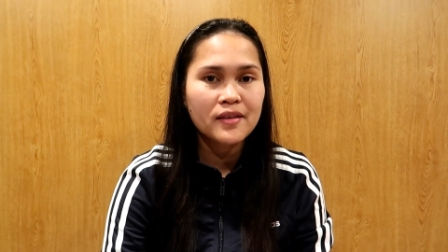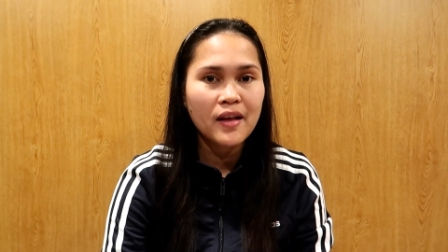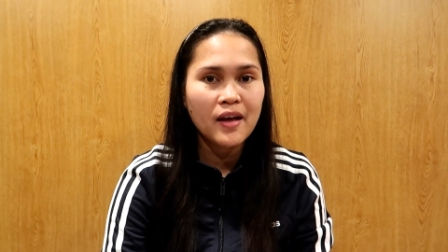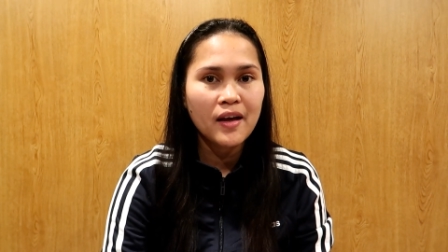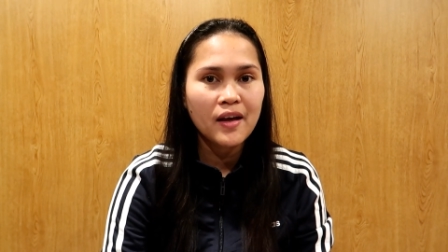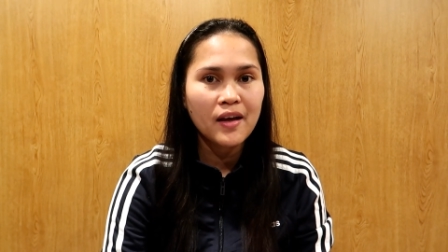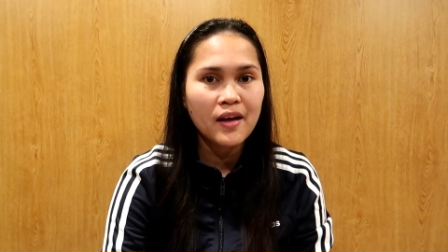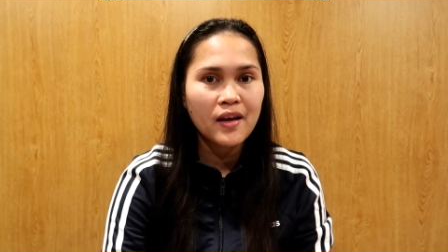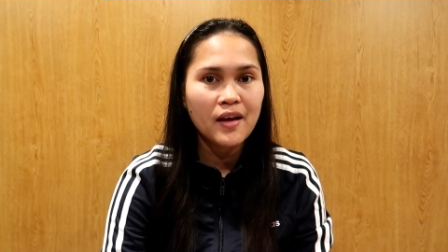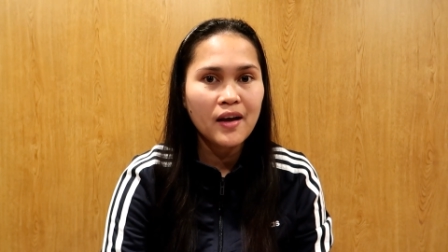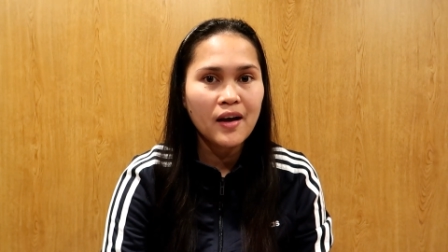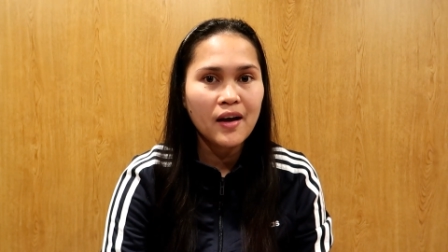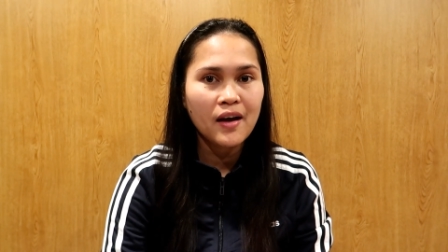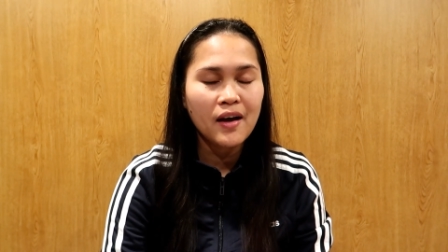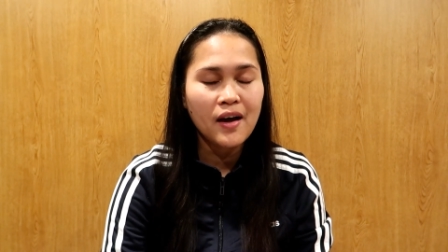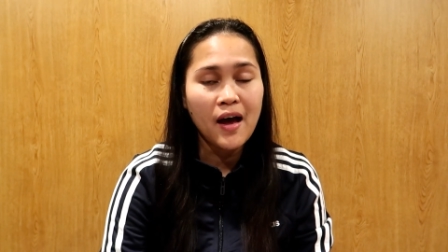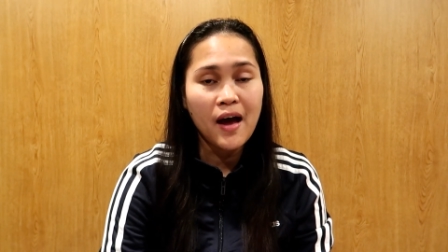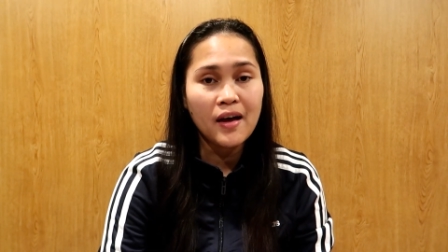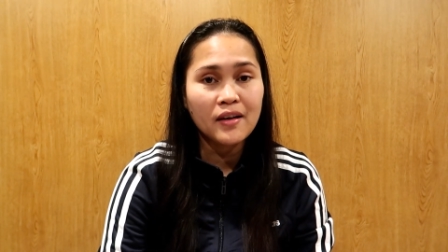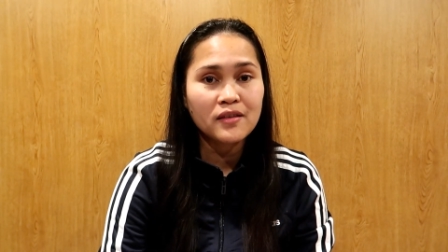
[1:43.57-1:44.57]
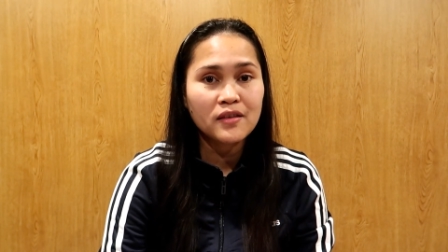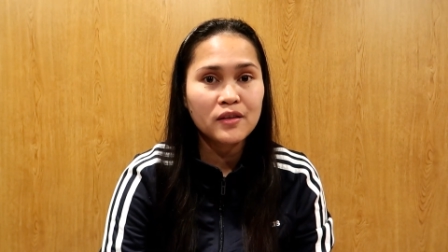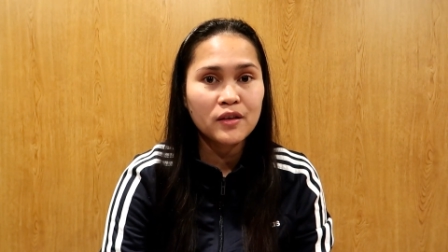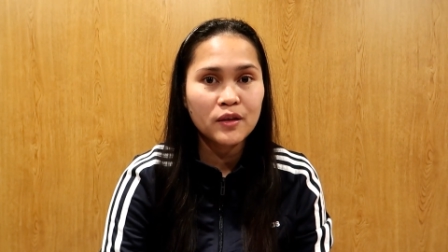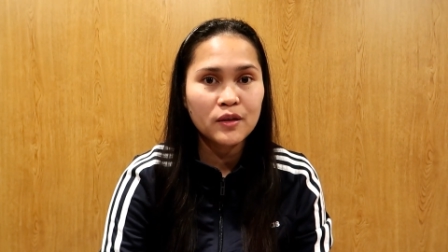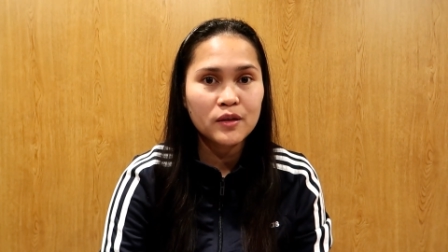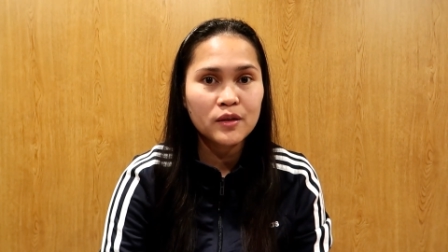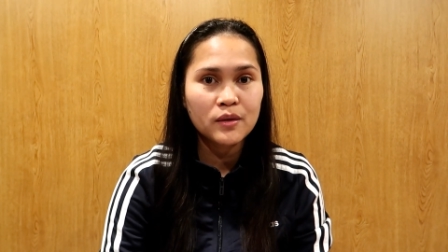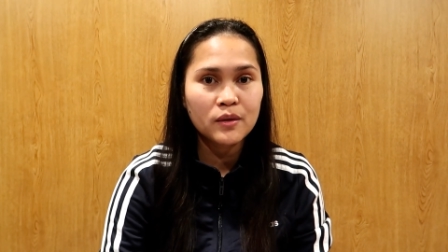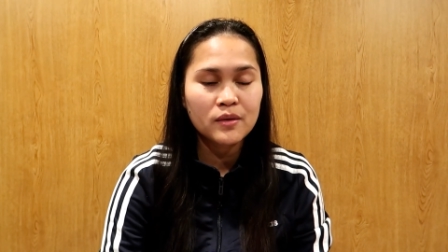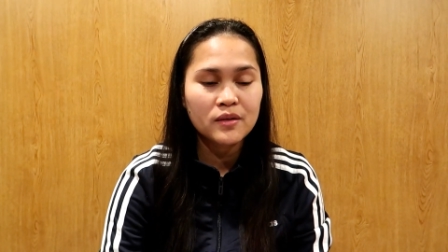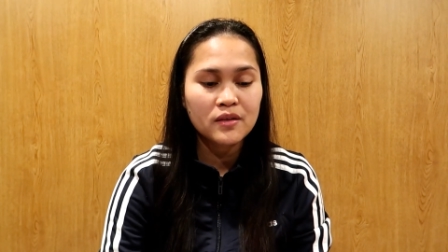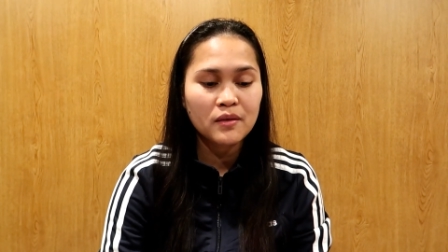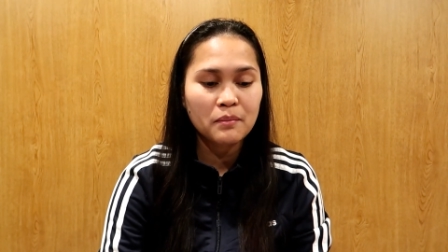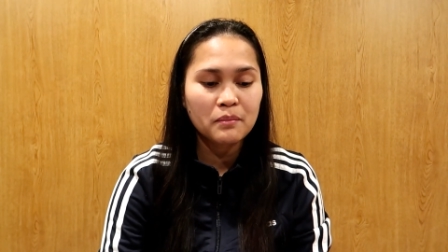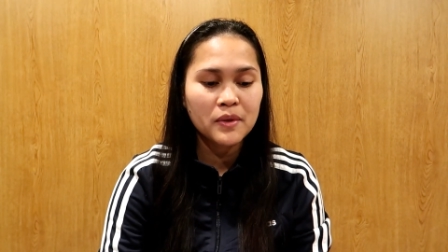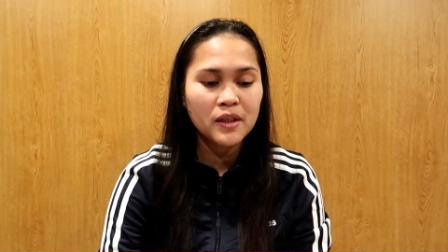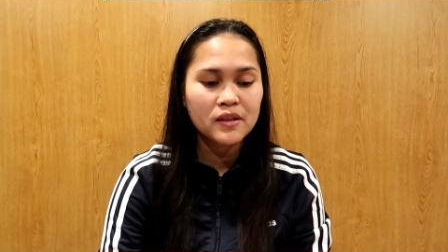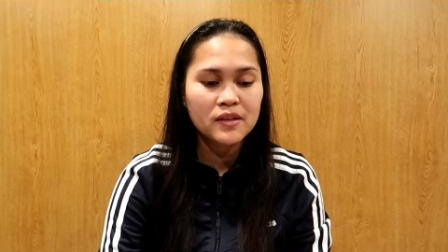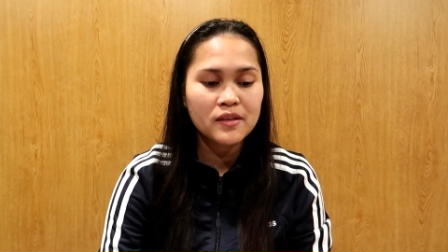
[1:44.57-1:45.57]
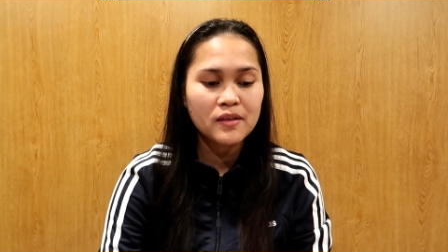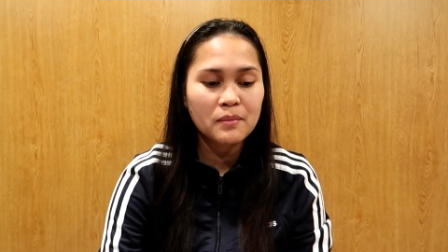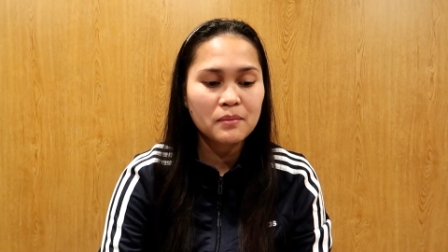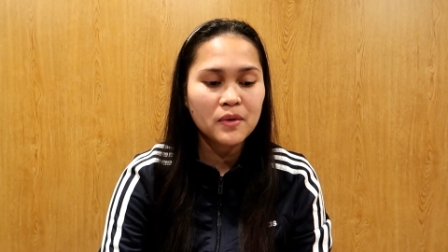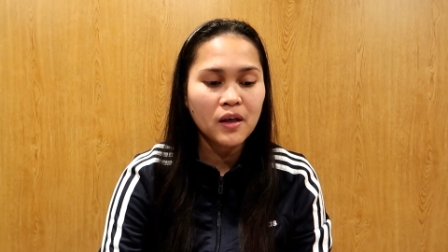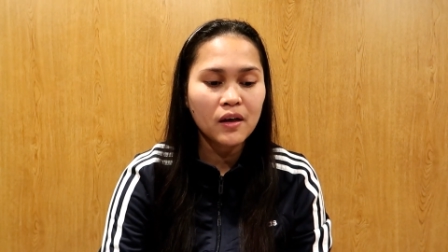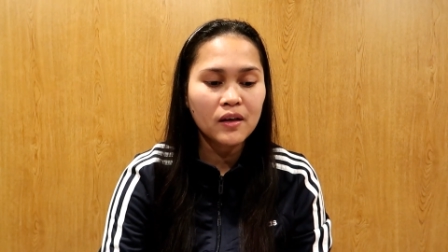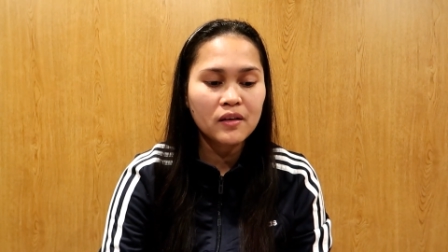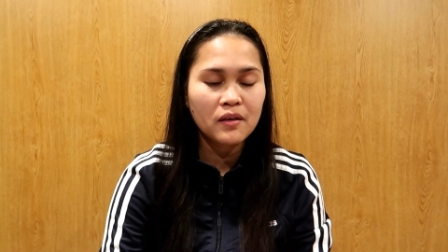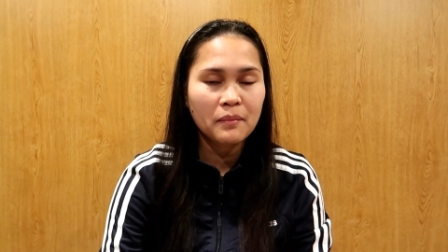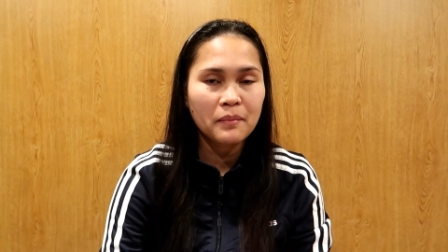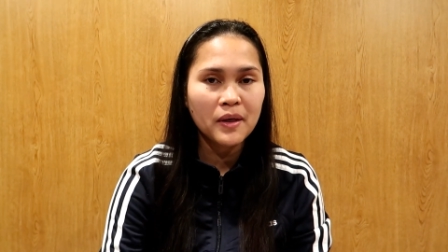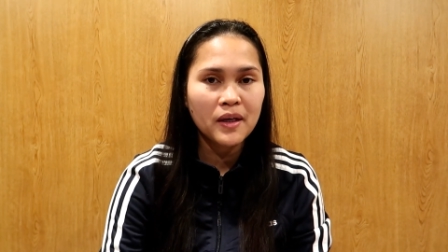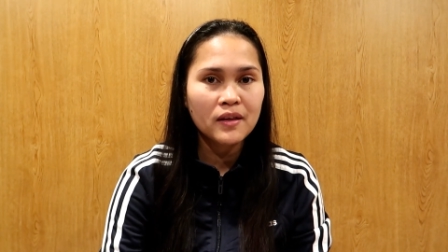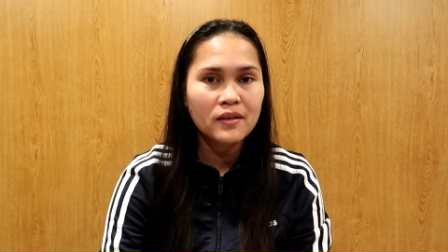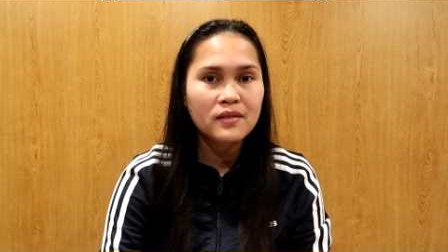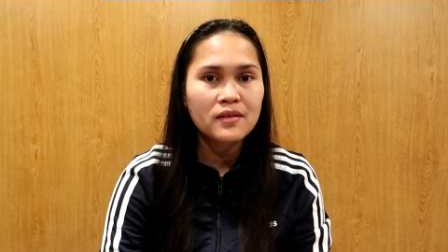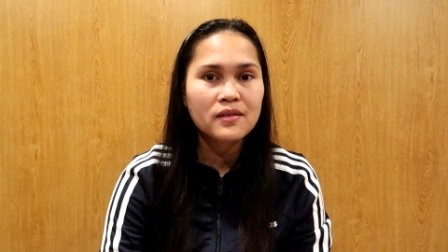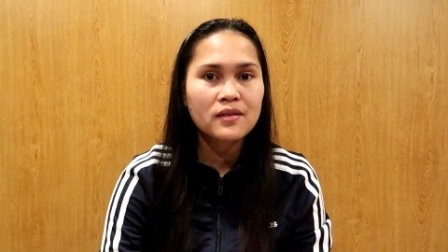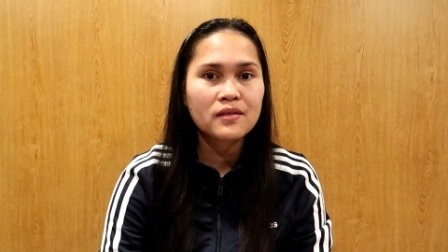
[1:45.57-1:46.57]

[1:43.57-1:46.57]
they ask you to submit some documents.